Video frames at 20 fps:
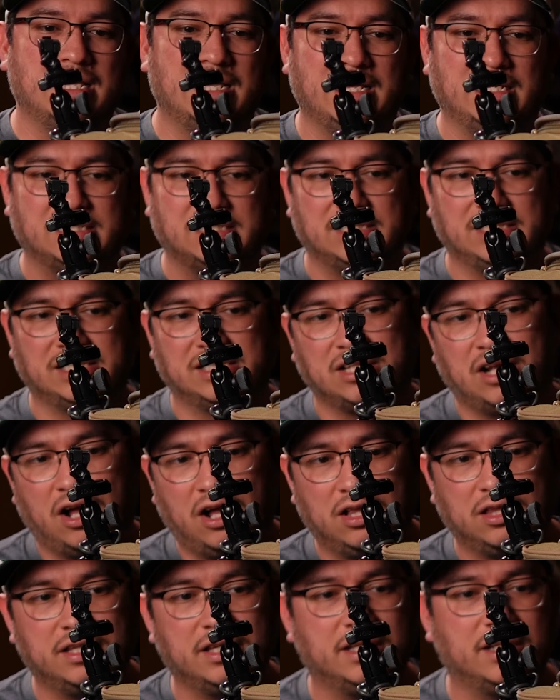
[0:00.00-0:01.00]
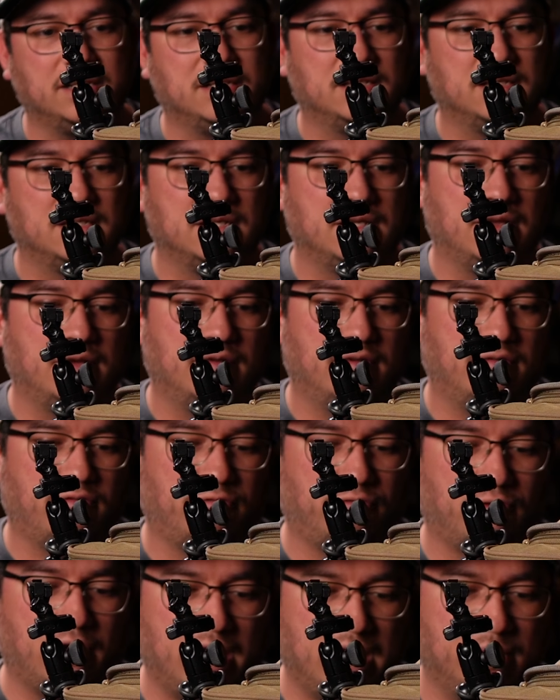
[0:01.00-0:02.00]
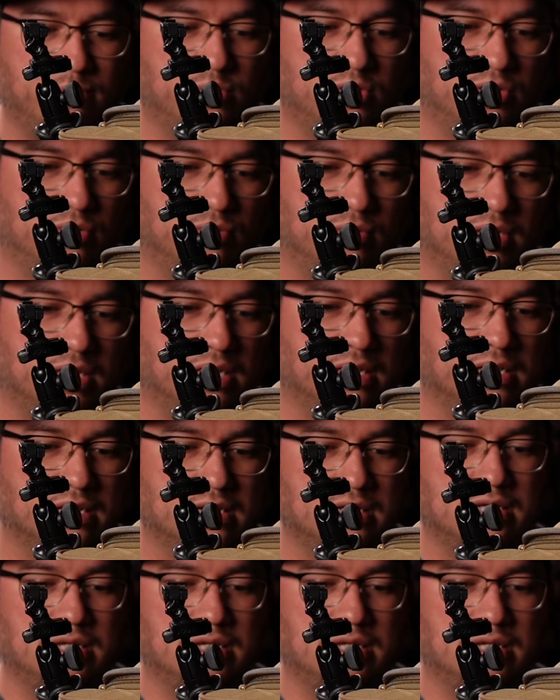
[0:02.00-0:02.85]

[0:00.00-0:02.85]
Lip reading: a solid frame to it.